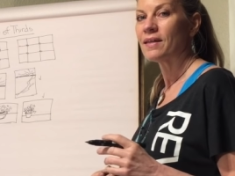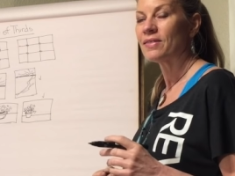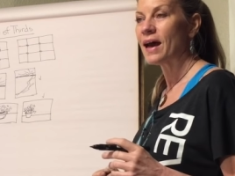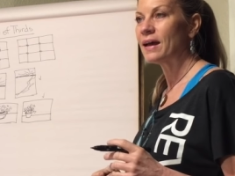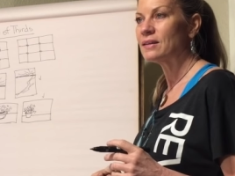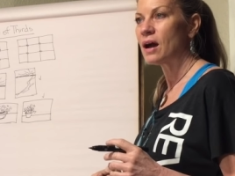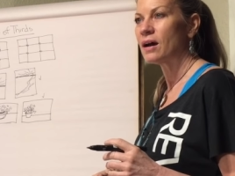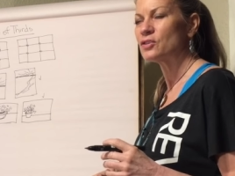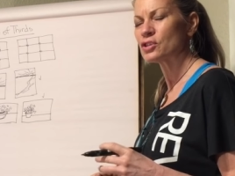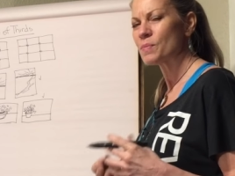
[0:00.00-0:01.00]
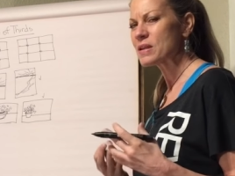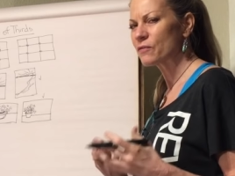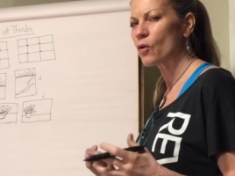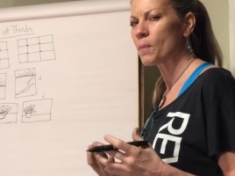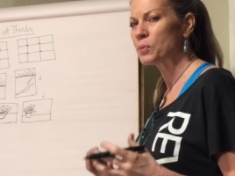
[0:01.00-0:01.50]
that just makes
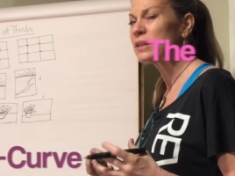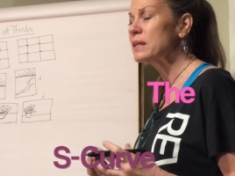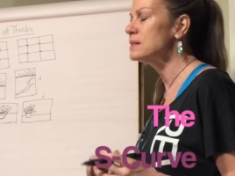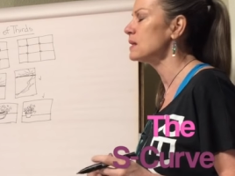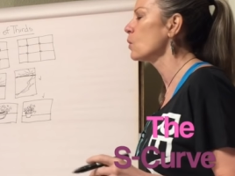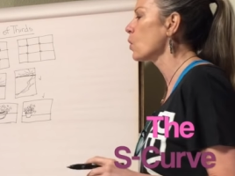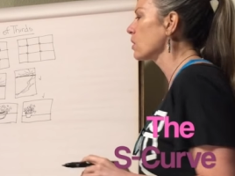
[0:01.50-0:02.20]
for a pleasing